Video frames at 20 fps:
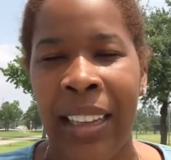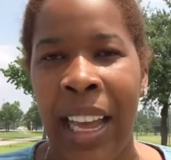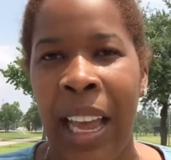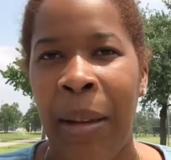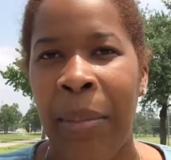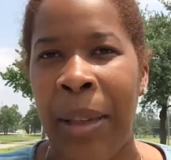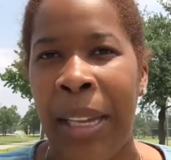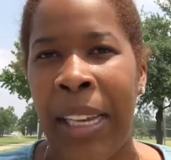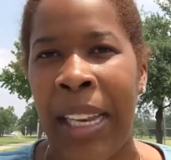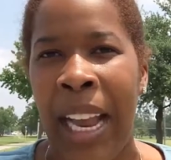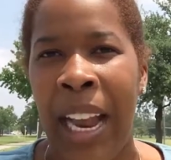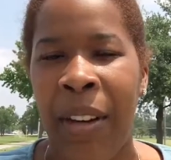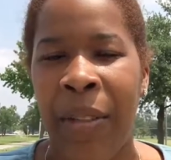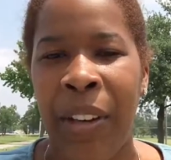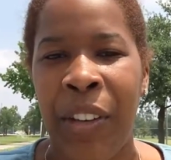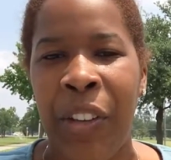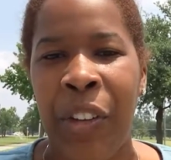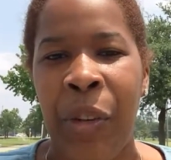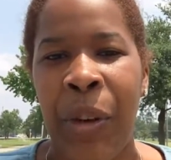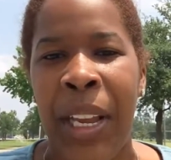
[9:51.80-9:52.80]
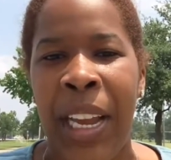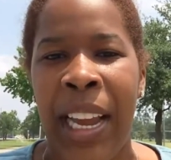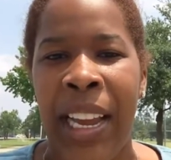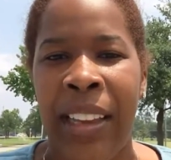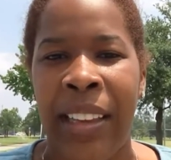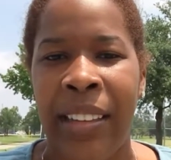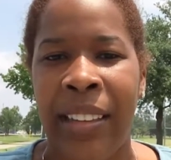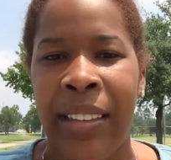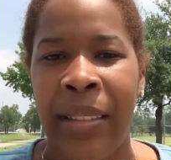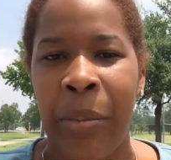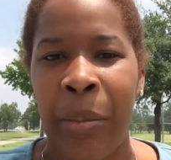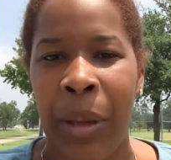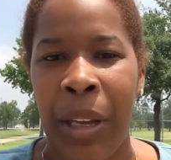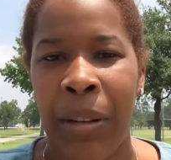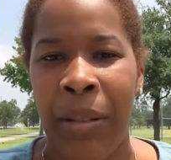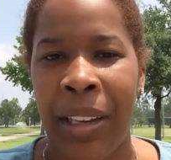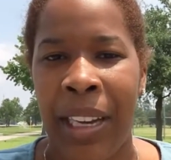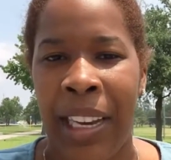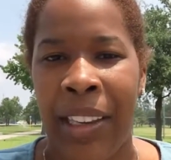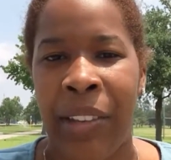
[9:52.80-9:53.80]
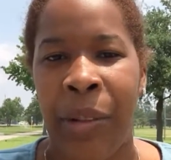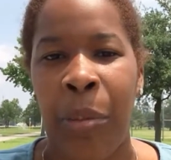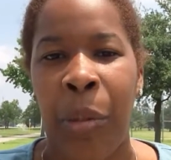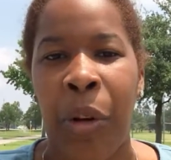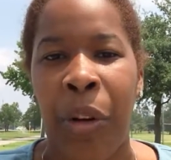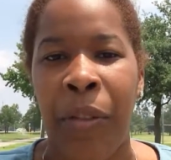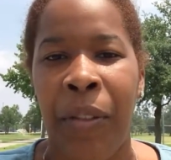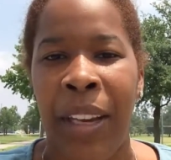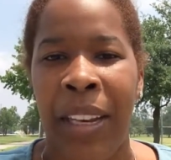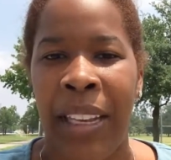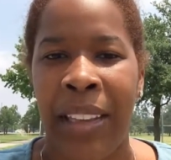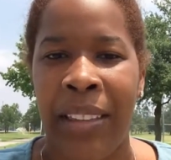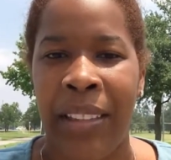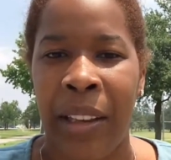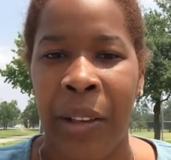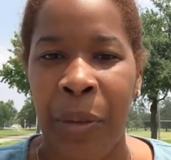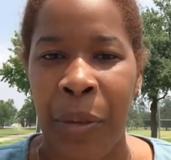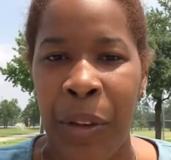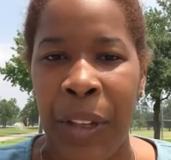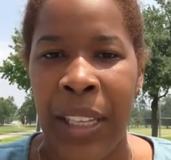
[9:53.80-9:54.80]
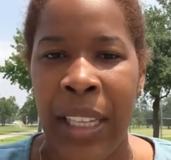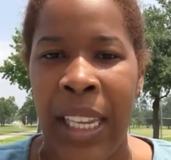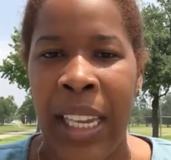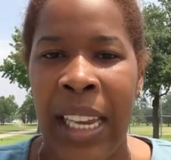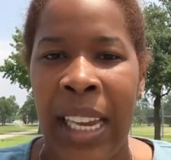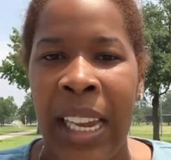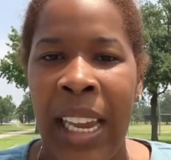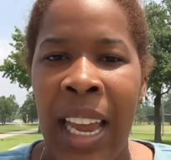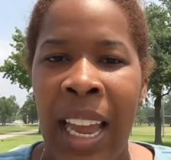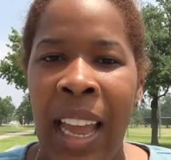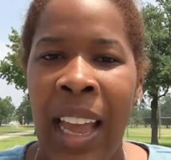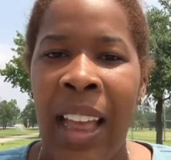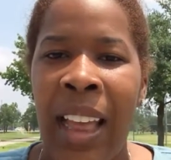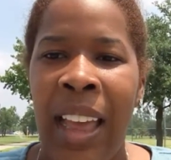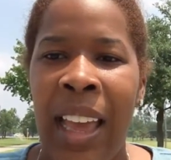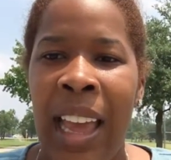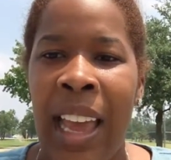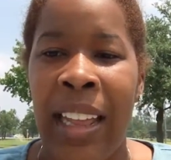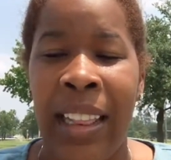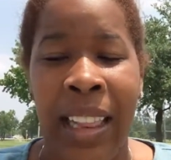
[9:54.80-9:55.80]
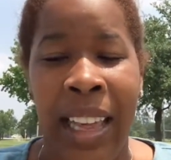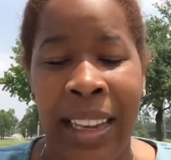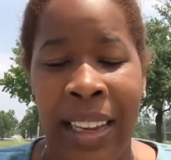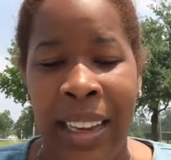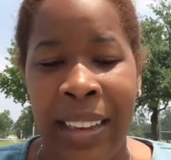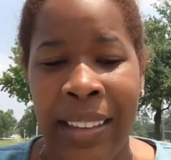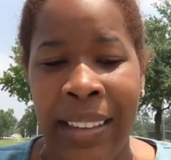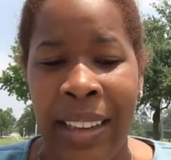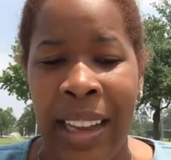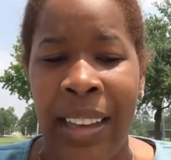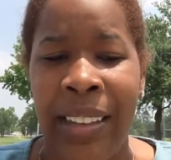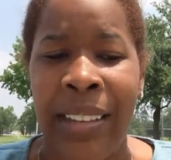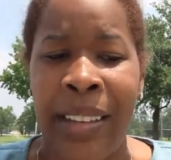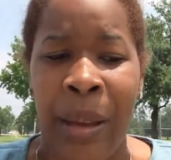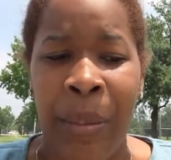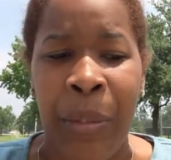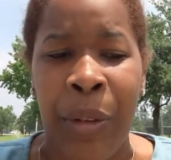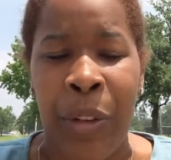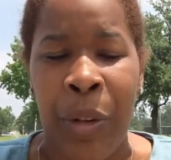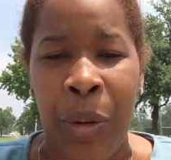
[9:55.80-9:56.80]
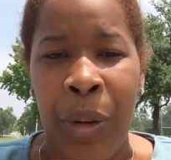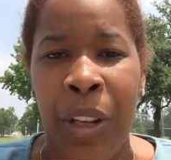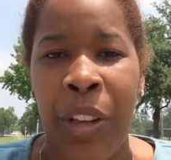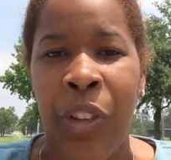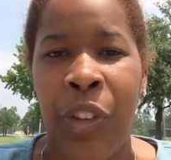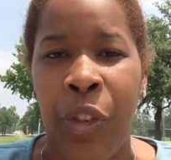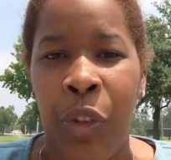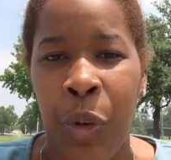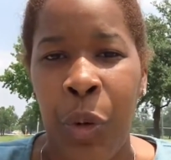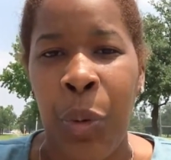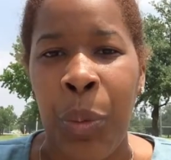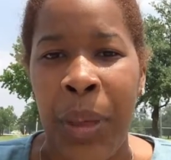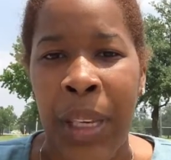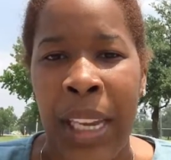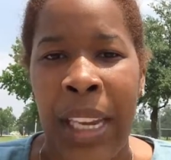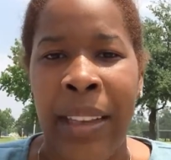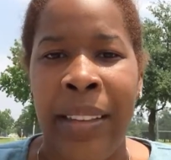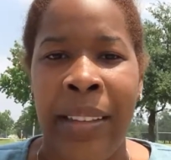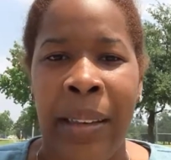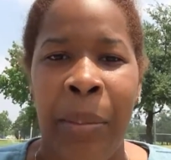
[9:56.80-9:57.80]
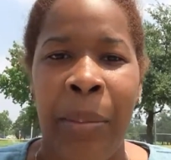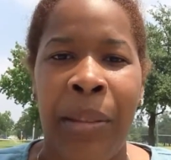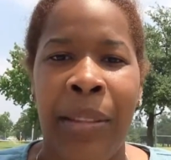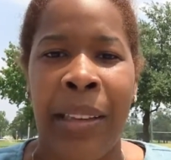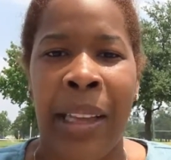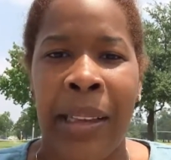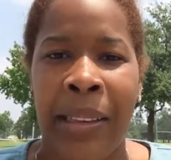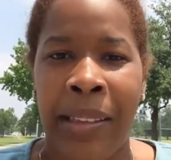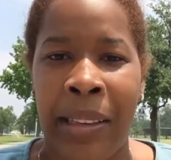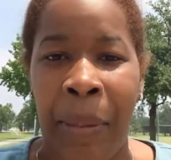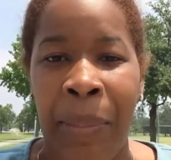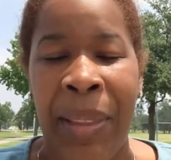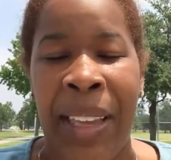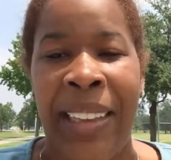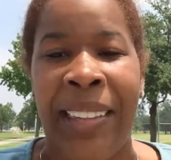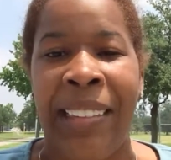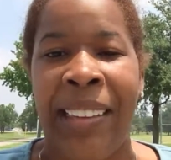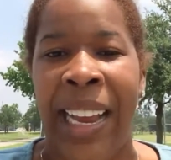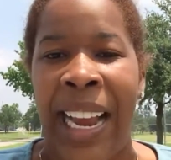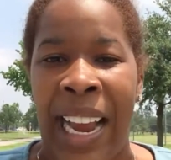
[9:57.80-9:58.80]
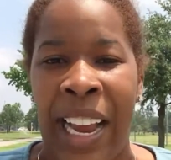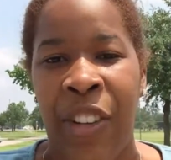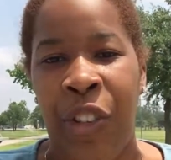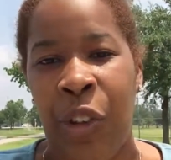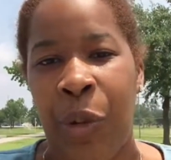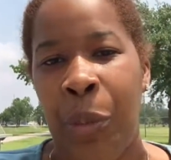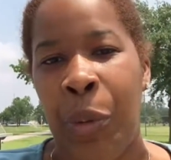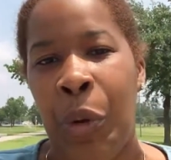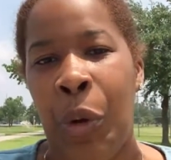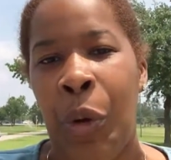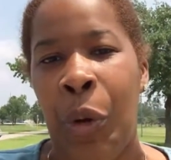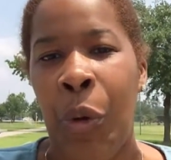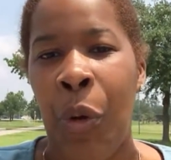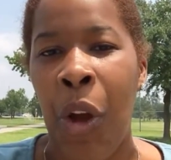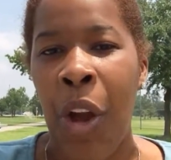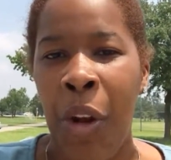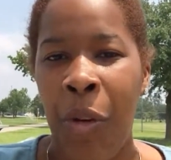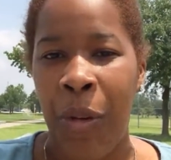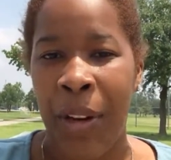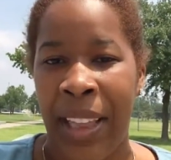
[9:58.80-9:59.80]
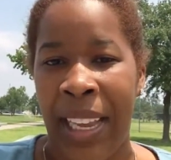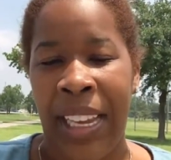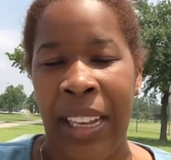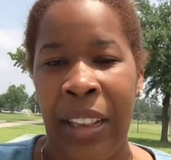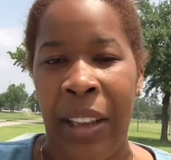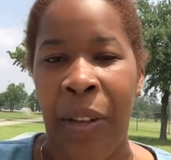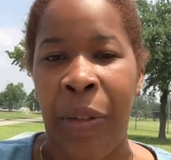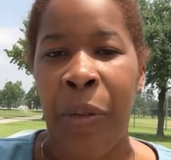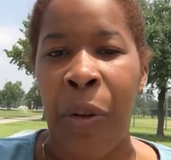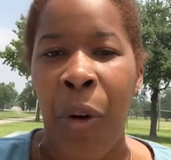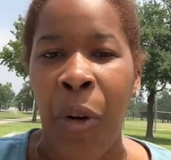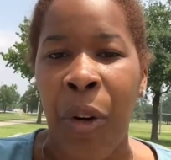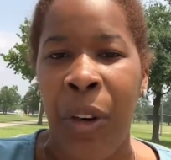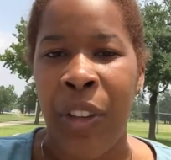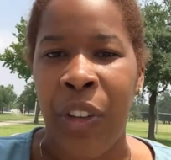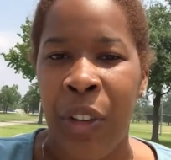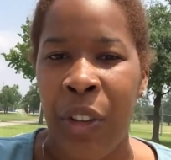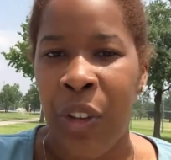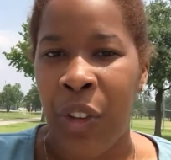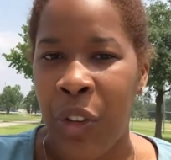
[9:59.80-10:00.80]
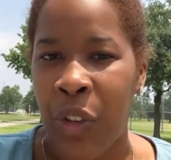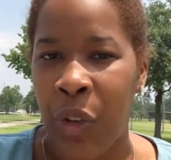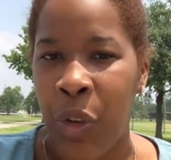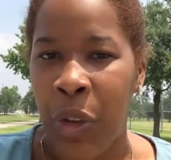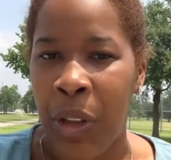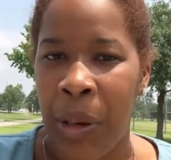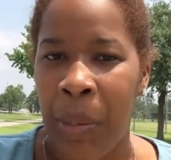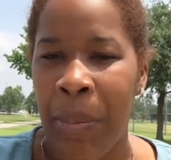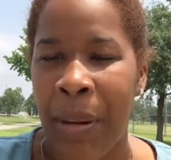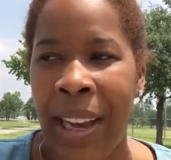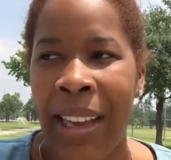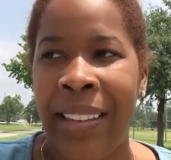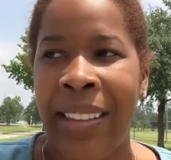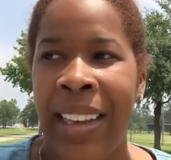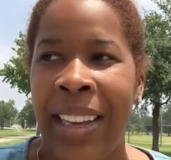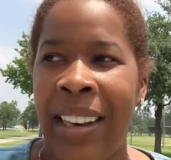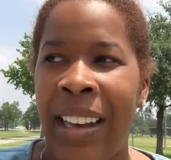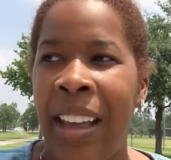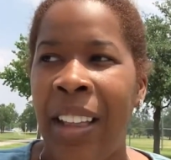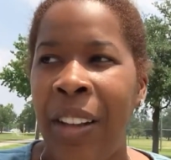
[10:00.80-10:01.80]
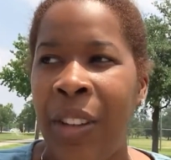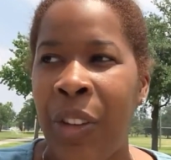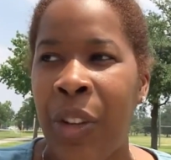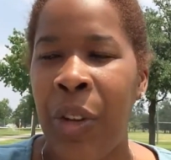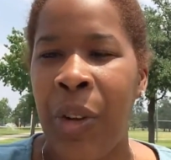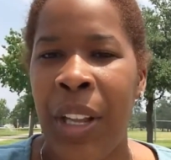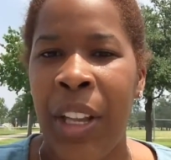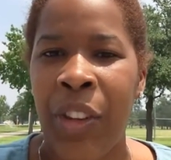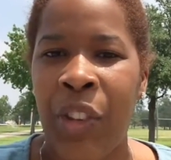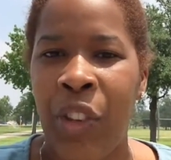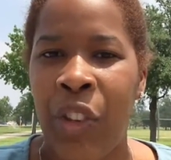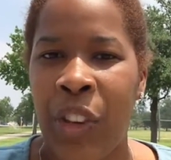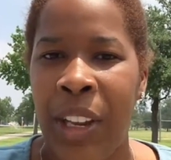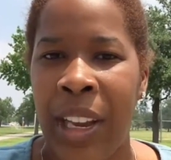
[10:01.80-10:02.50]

Every student gets motivated differently, And like I said, some students do need something tangible where they can look forward to do their best, and other students